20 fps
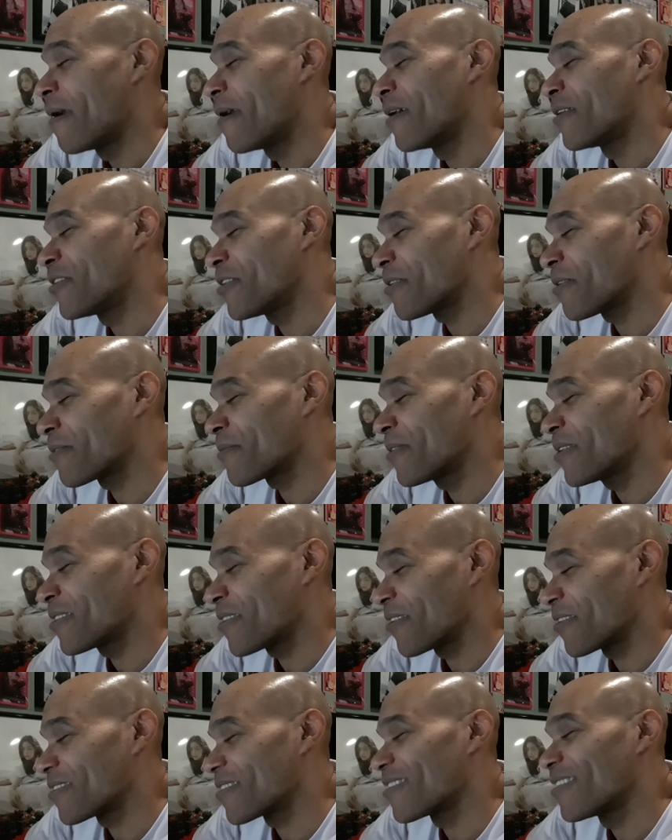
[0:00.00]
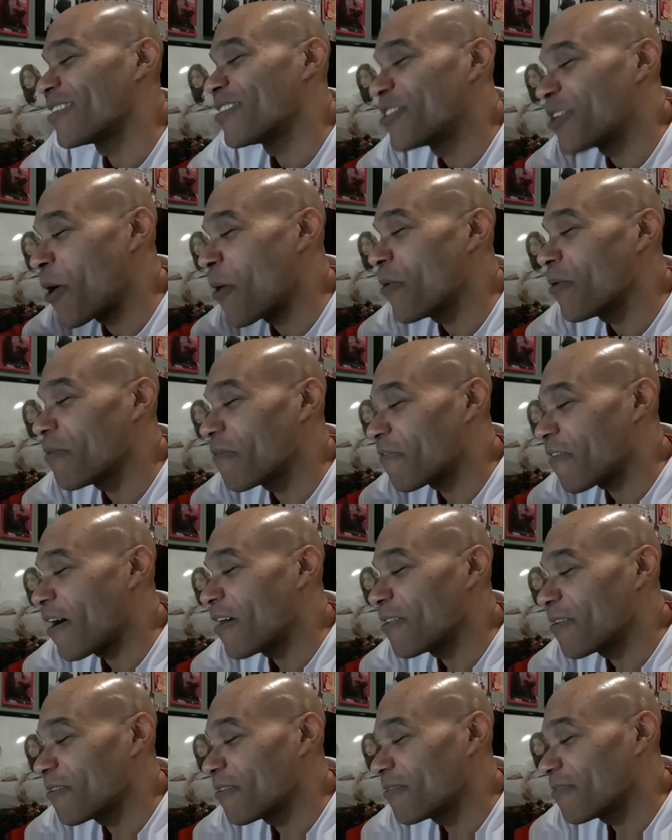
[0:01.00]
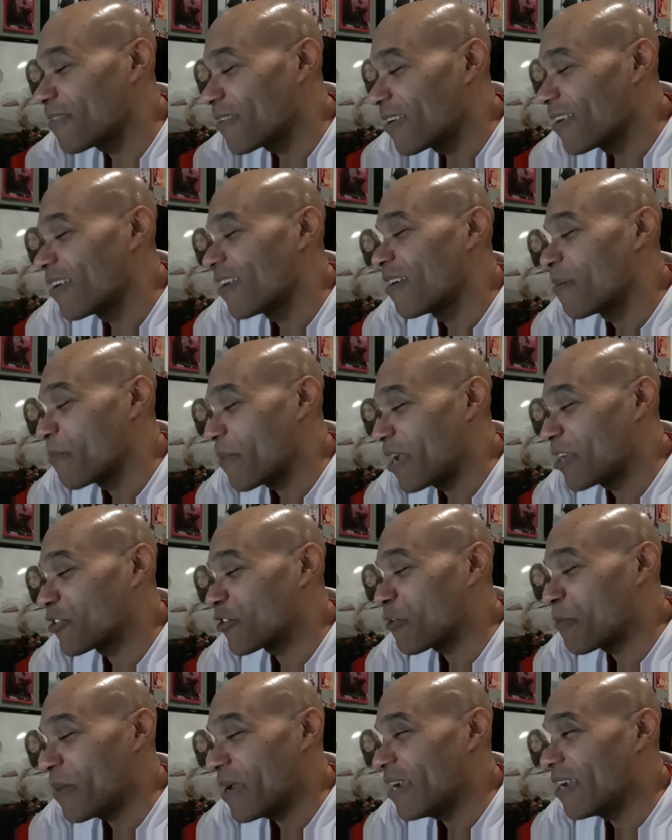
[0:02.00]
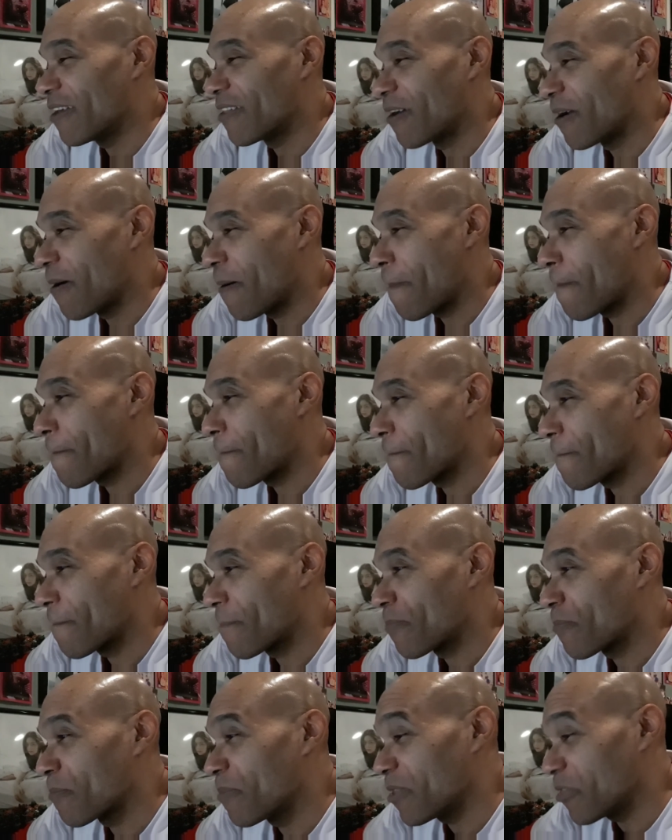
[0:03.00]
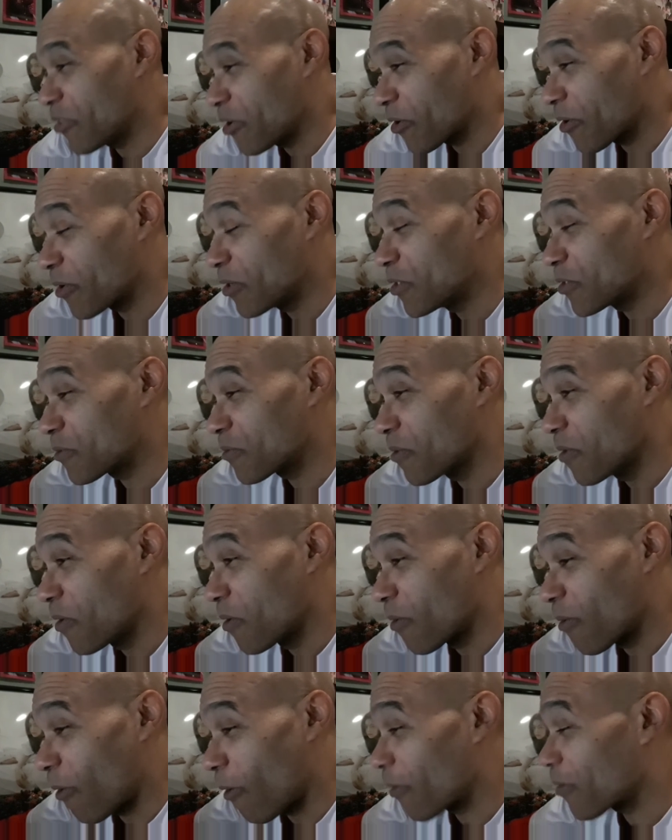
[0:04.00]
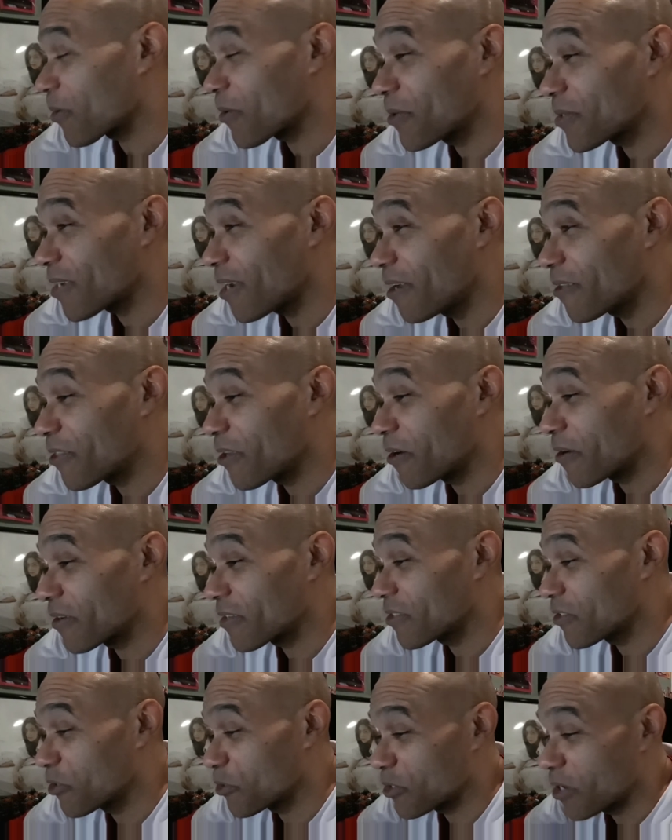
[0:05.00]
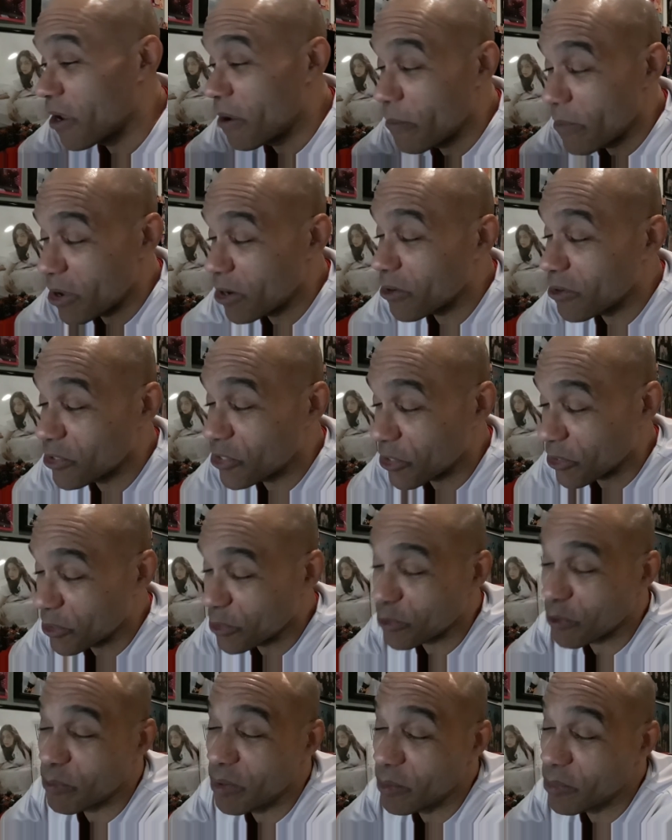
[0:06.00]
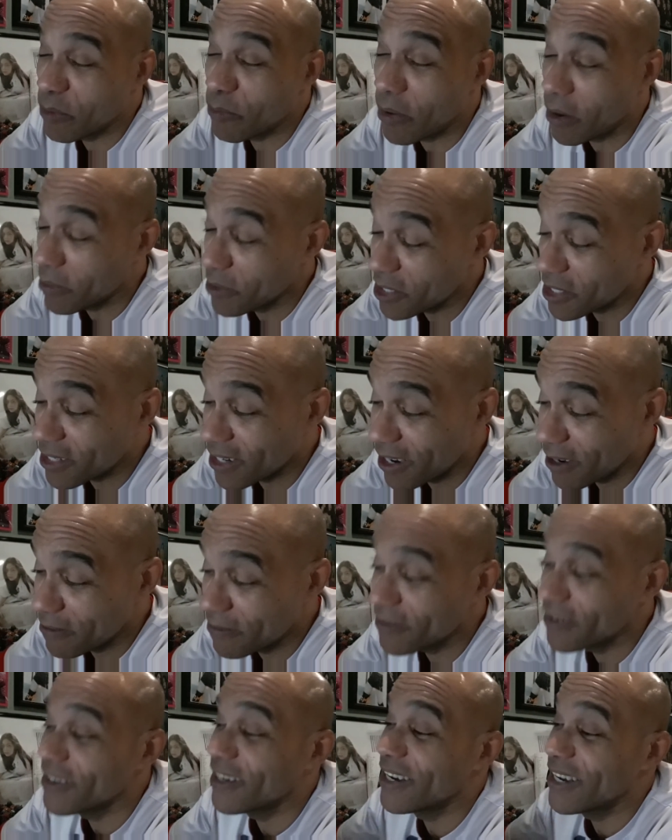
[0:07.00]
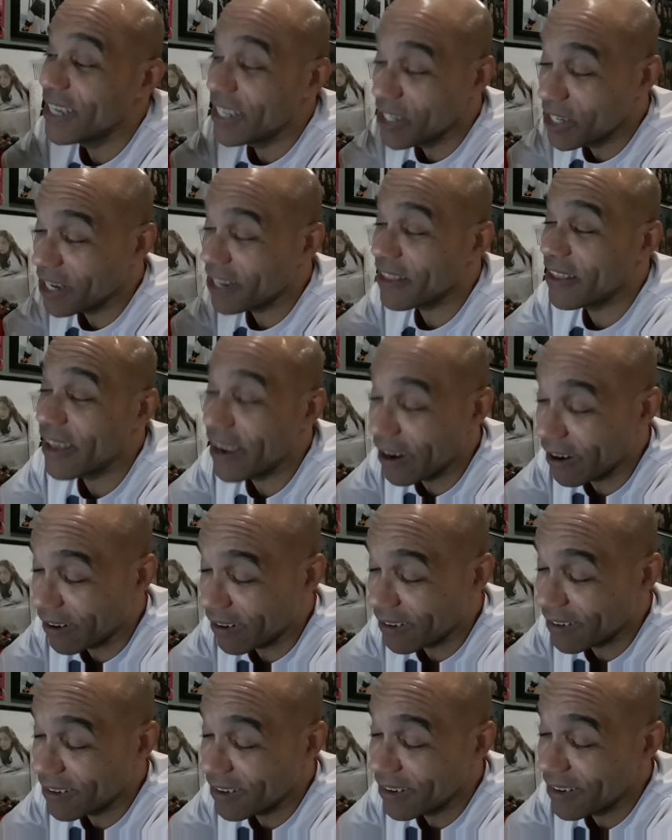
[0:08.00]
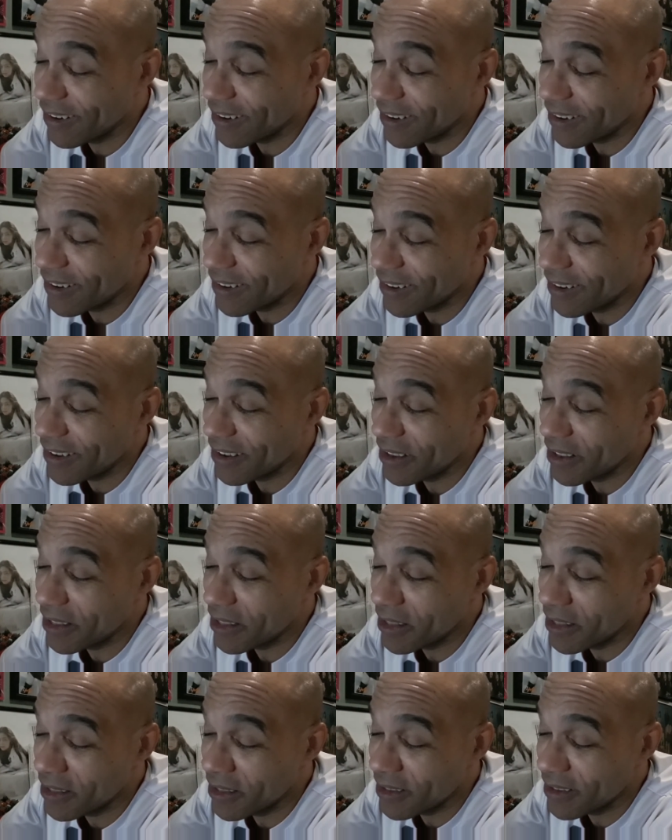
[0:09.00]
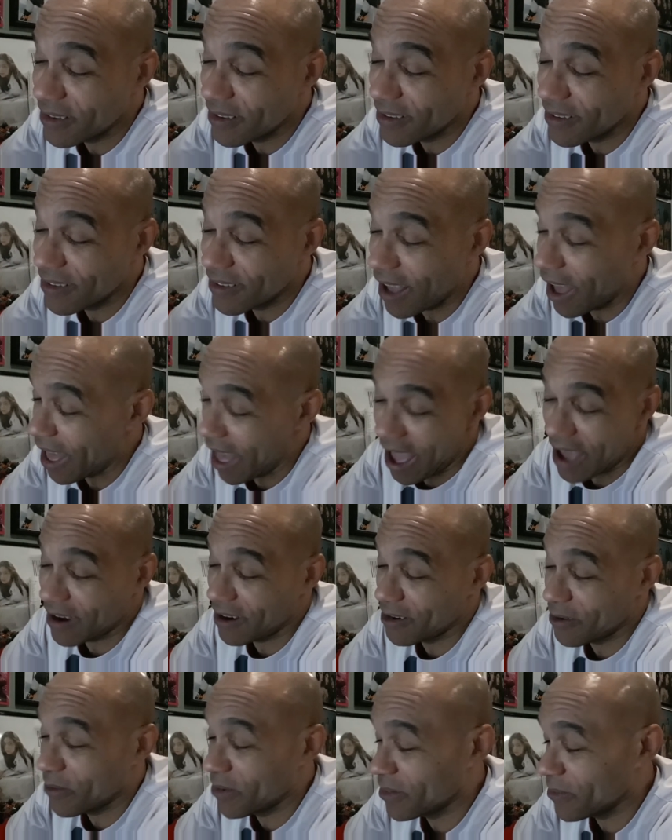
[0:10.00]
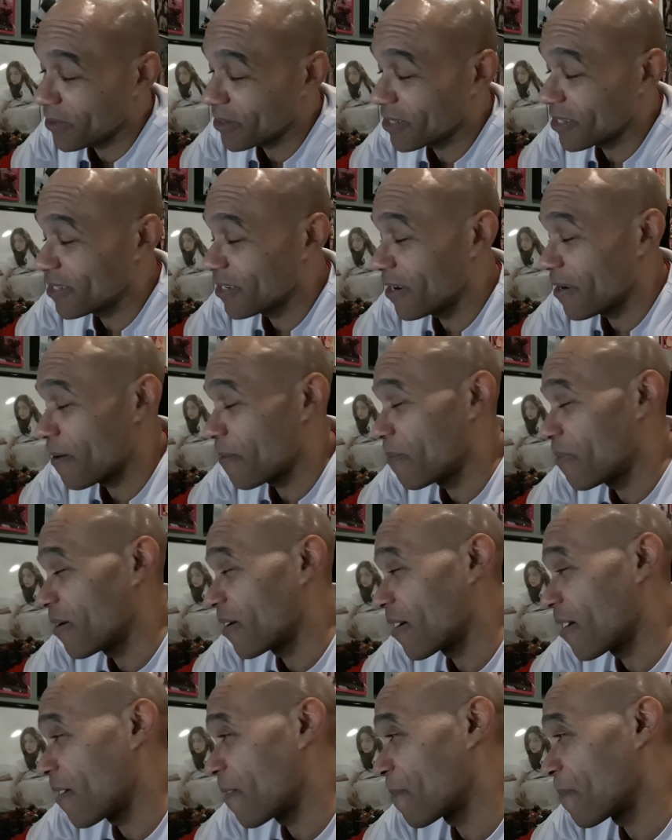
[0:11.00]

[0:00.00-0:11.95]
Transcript: Do your own research. Don't follow mainstream media though. But there is articles out there. There's medical journals where people publish stuff. Look there. I don't know what else to tell you, but